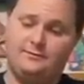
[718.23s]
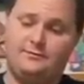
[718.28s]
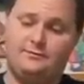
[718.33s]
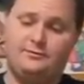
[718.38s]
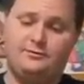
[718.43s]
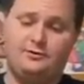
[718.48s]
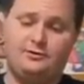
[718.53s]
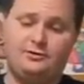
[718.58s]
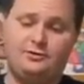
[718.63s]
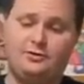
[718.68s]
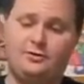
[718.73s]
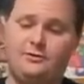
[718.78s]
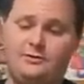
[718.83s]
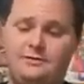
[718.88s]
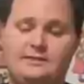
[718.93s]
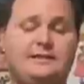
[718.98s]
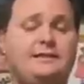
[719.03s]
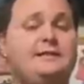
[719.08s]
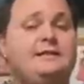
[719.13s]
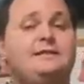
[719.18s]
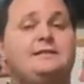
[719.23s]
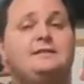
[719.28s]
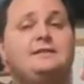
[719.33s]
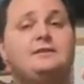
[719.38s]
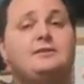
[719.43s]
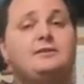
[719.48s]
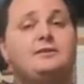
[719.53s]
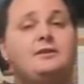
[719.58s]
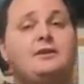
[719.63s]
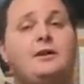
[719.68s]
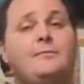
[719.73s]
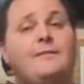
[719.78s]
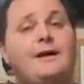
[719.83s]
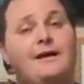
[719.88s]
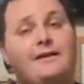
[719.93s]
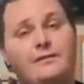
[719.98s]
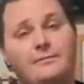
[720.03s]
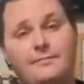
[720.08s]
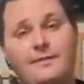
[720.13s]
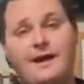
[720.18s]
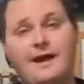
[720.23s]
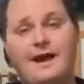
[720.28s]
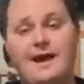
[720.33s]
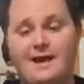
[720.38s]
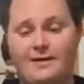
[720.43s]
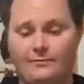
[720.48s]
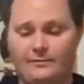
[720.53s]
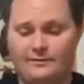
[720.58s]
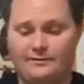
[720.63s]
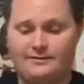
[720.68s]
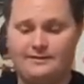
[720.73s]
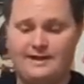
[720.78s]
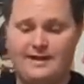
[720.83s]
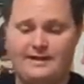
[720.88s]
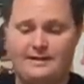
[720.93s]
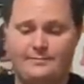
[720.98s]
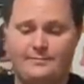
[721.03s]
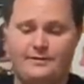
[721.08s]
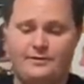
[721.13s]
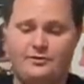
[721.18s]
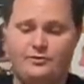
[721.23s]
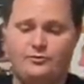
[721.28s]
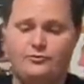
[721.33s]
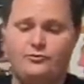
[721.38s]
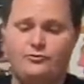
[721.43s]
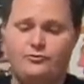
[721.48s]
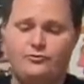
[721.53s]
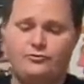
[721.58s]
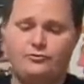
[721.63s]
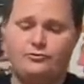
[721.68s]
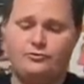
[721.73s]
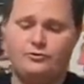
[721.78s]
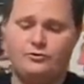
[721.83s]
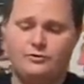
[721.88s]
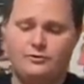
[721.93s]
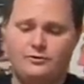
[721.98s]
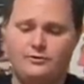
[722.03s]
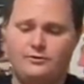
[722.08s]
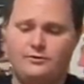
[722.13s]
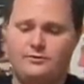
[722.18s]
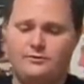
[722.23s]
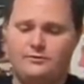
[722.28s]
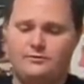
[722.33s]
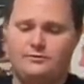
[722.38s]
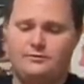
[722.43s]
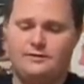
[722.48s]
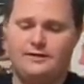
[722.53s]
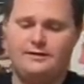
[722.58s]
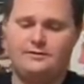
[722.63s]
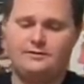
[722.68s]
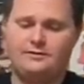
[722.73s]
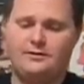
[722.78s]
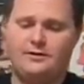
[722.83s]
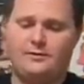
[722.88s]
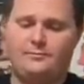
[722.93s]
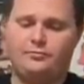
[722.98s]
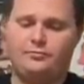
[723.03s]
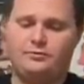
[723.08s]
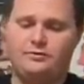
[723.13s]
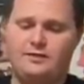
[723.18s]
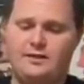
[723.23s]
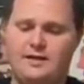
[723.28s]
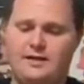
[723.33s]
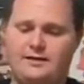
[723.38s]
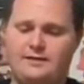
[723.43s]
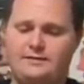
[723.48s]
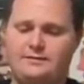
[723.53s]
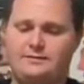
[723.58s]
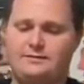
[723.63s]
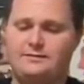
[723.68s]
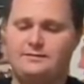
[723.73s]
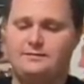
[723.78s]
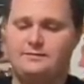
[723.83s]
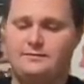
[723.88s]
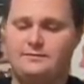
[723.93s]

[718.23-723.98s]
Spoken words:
Just so it's easier to come out of the bag when it's time to be used. Takes a couple seconds.